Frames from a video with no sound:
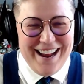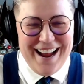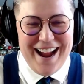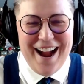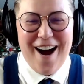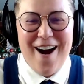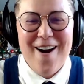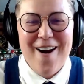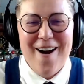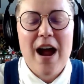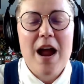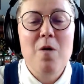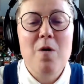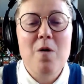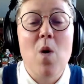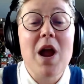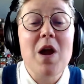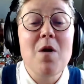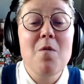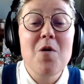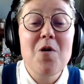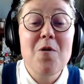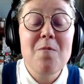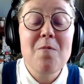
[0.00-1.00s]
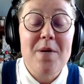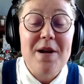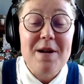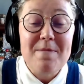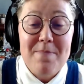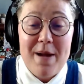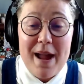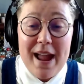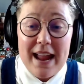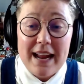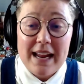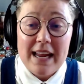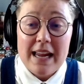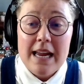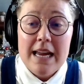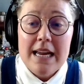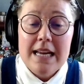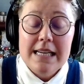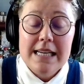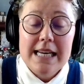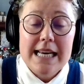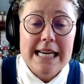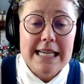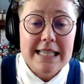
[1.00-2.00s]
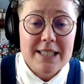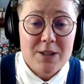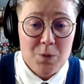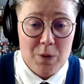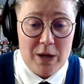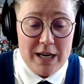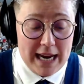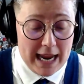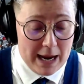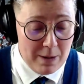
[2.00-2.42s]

All right, we will be back next week,